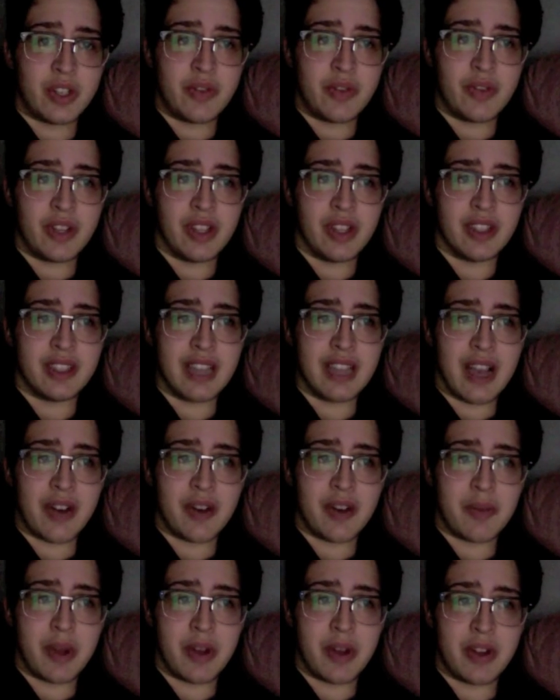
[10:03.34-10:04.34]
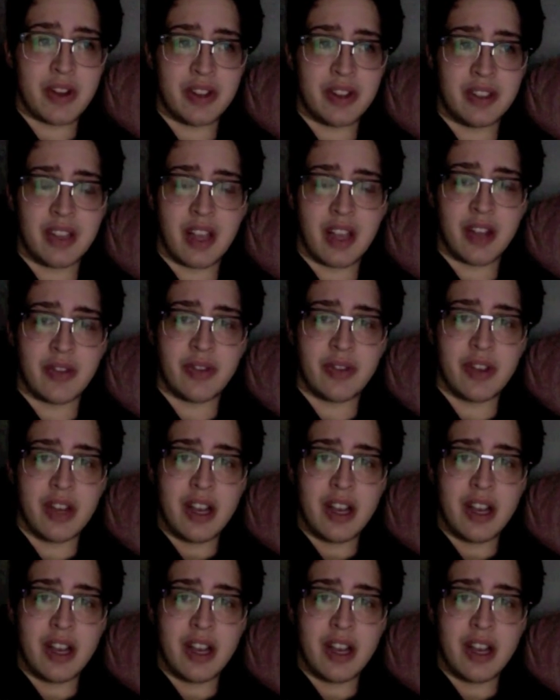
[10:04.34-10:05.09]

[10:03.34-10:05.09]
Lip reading: feel down about yourself.